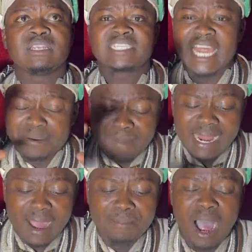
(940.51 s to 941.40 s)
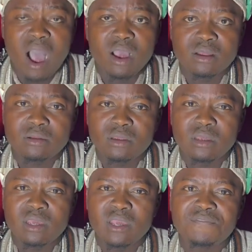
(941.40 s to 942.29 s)
Take my number.
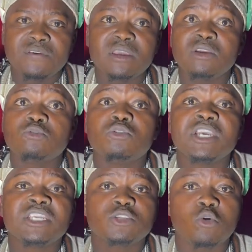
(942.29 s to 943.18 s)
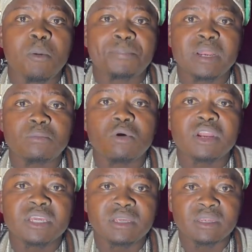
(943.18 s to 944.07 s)
Even you eat company
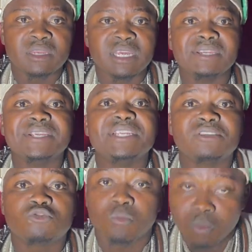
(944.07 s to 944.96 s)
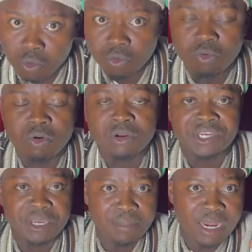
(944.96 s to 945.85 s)
money, they need it tomorrow.
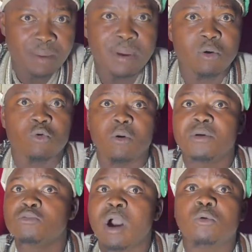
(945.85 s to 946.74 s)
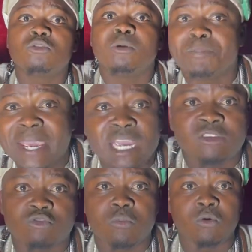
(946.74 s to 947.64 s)
Take my number and call me. You are going to pay
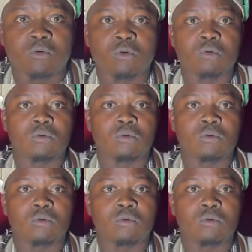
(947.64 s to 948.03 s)
it tomorrow.